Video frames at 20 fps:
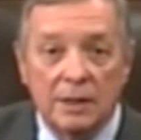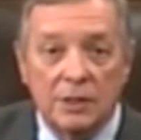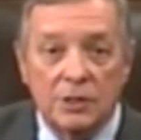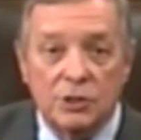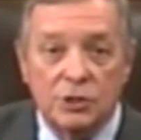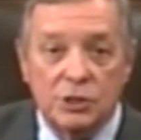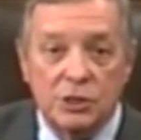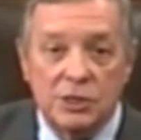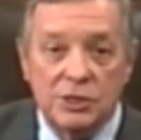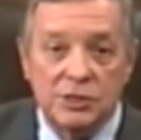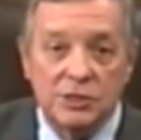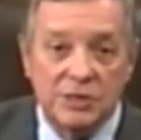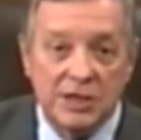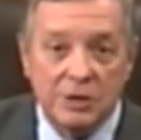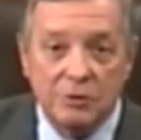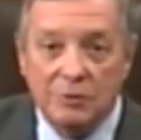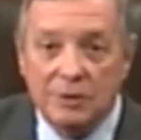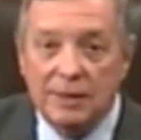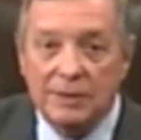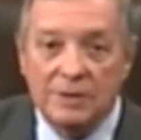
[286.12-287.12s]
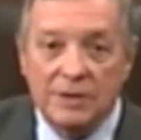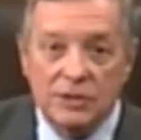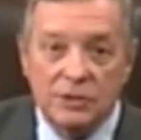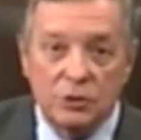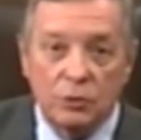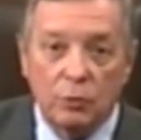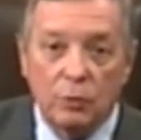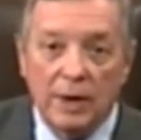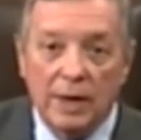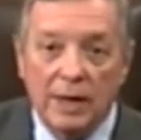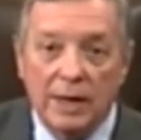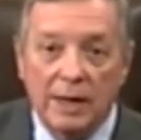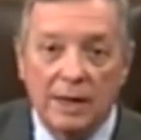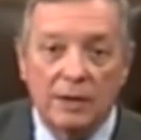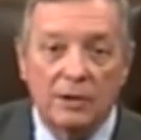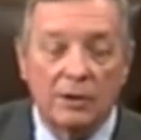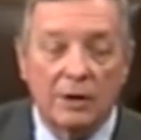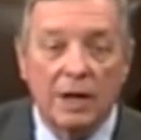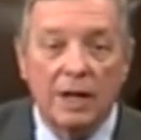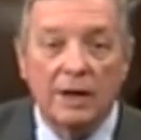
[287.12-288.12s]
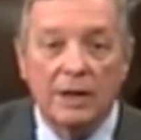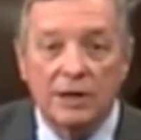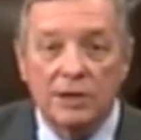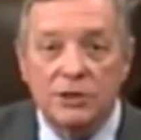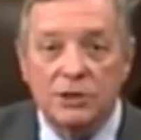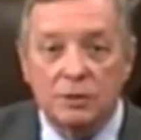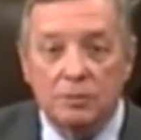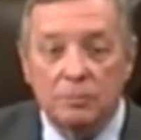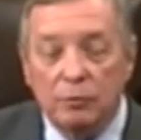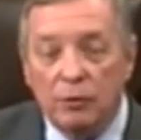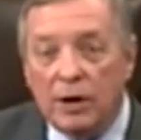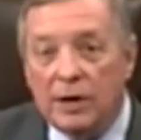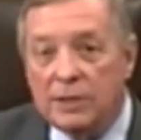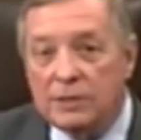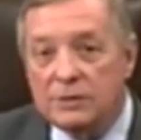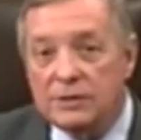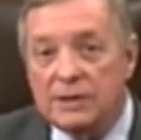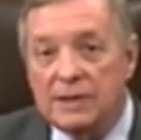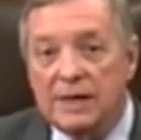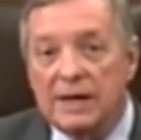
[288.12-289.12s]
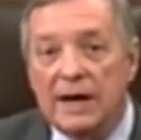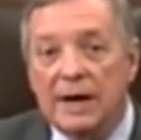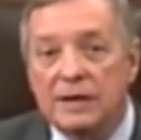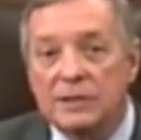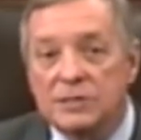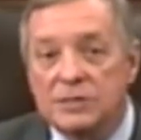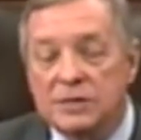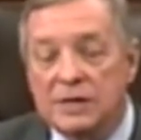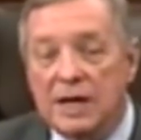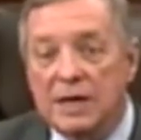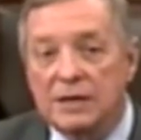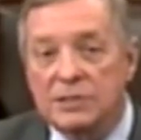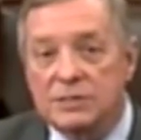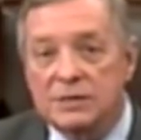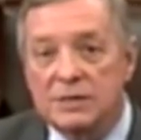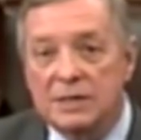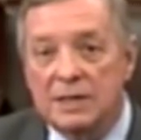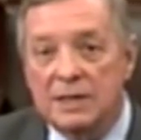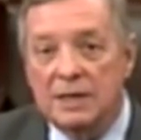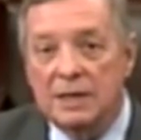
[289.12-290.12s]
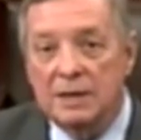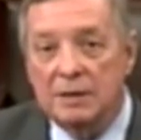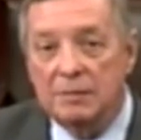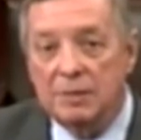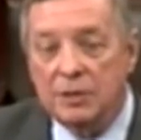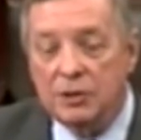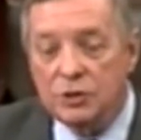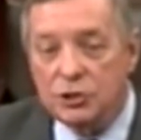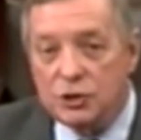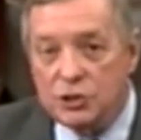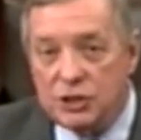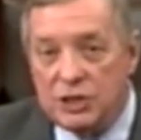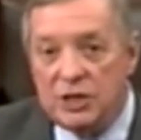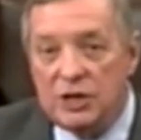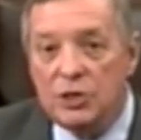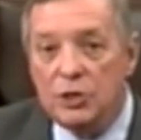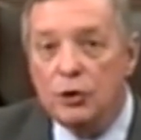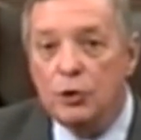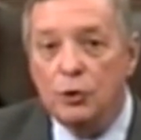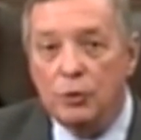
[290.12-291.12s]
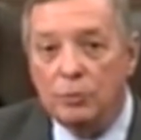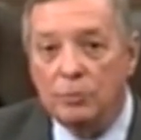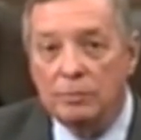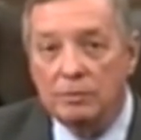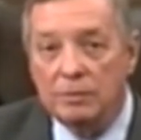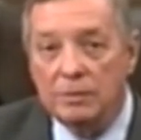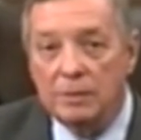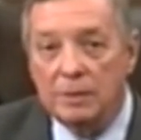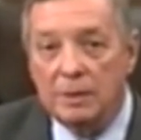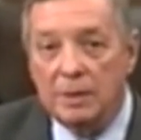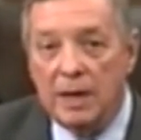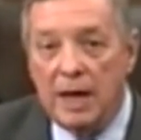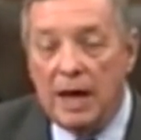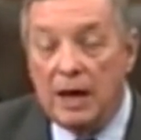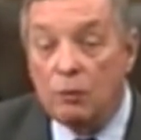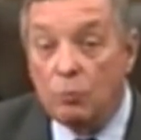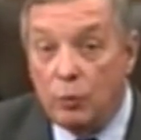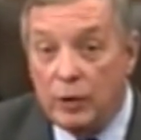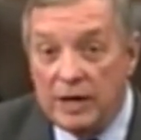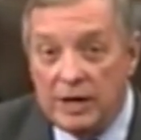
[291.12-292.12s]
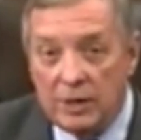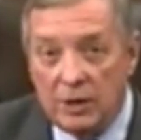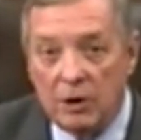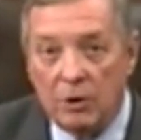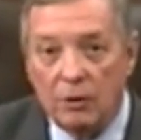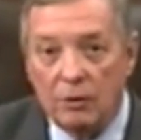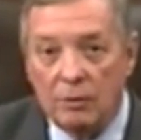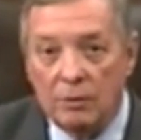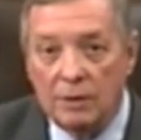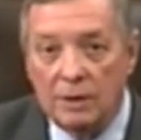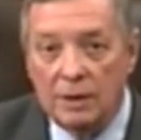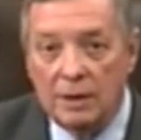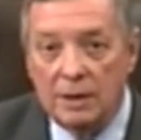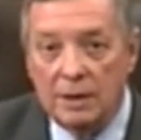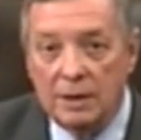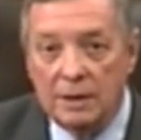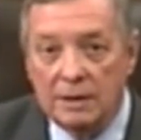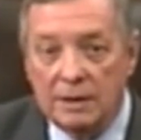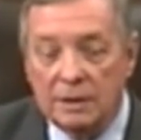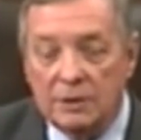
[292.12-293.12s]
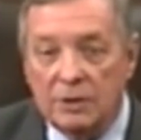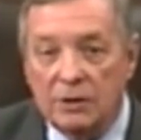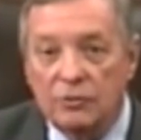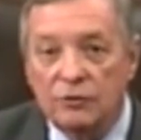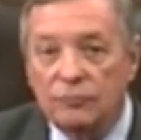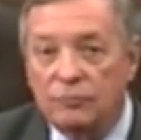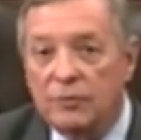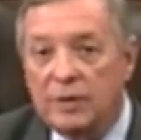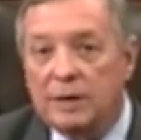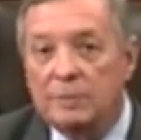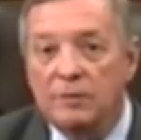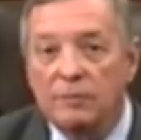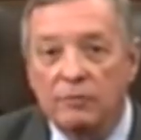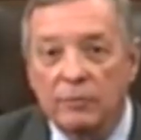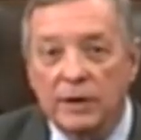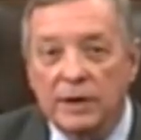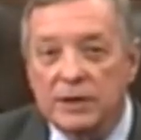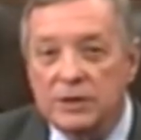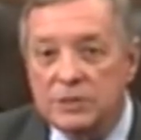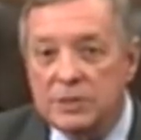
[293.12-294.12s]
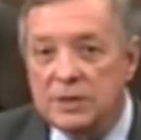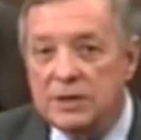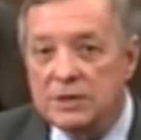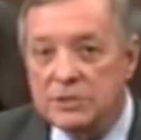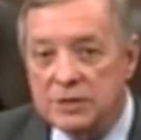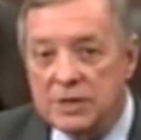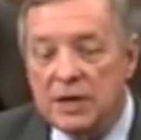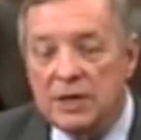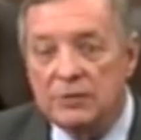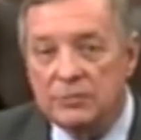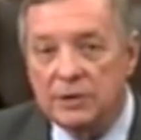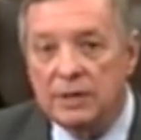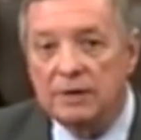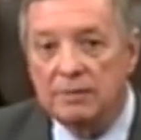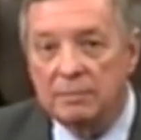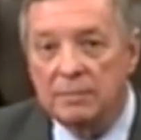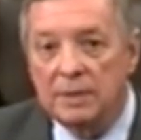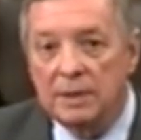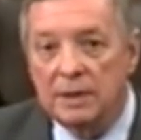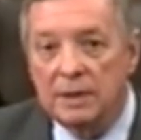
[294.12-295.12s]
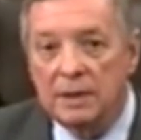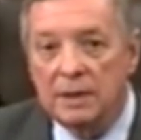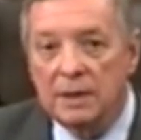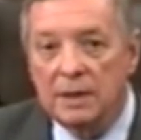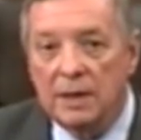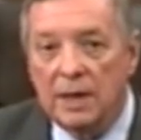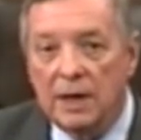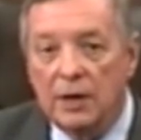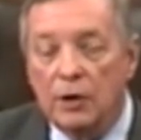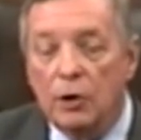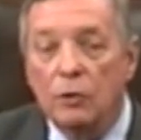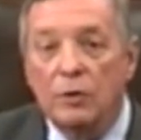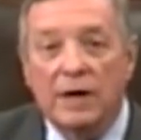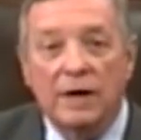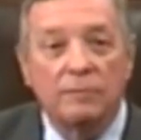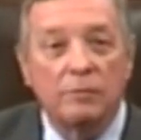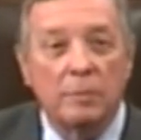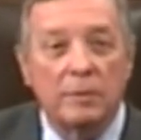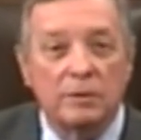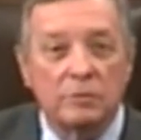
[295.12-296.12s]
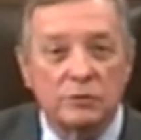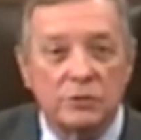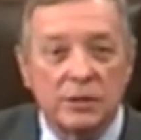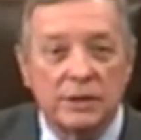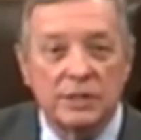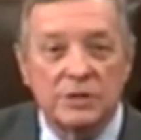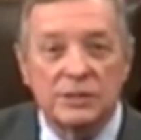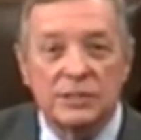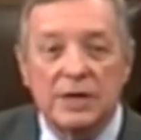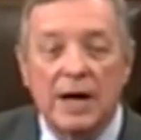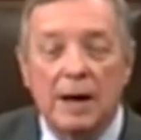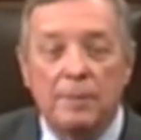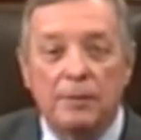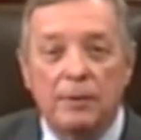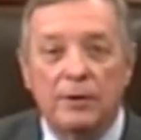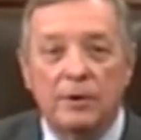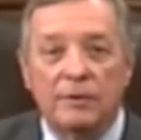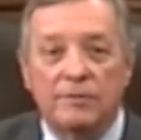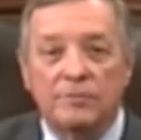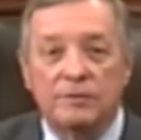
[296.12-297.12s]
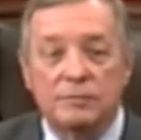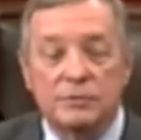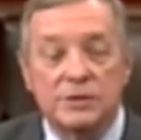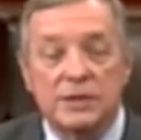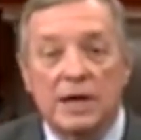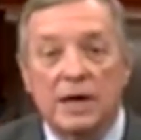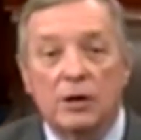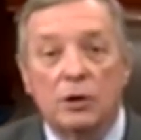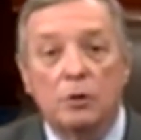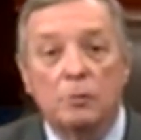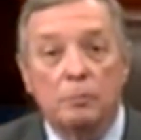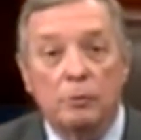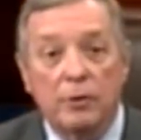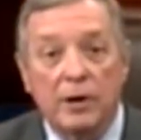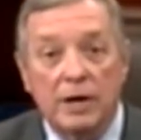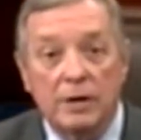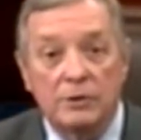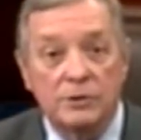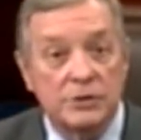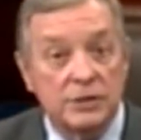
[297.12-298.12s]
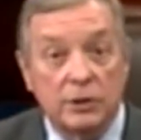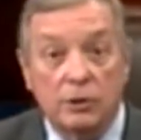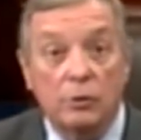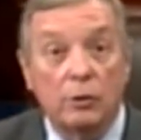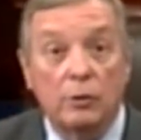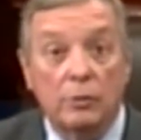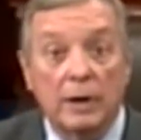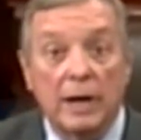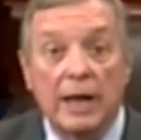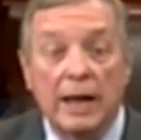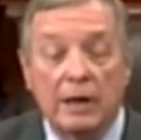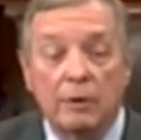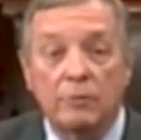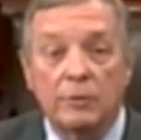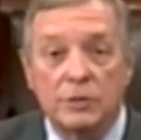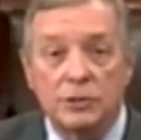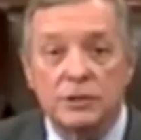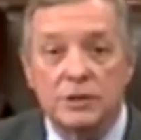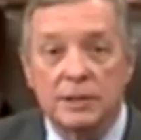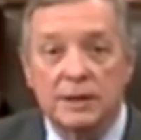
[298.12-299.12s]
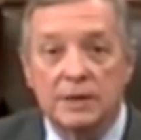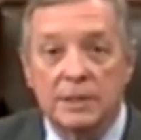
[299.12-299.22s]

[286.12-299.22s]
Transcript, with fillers: She secreted this away in her luggage and brought it to the United States because she knew, and we know, that there is freedom of religion in this country. And no government was going to stop her from saying her prayers in her own language.